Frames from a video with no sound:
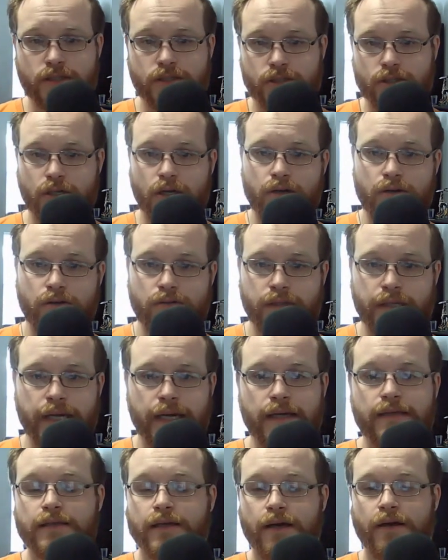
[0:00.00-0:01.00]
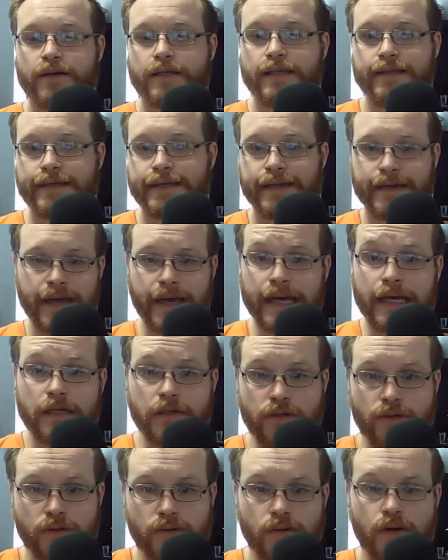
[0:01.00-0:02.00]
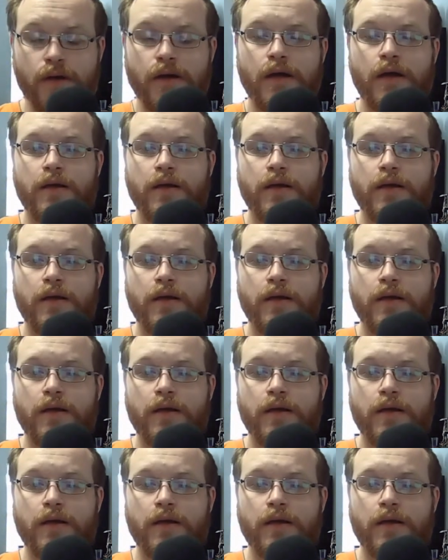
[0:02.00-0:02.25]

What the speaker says: shown that, you know, he can handle,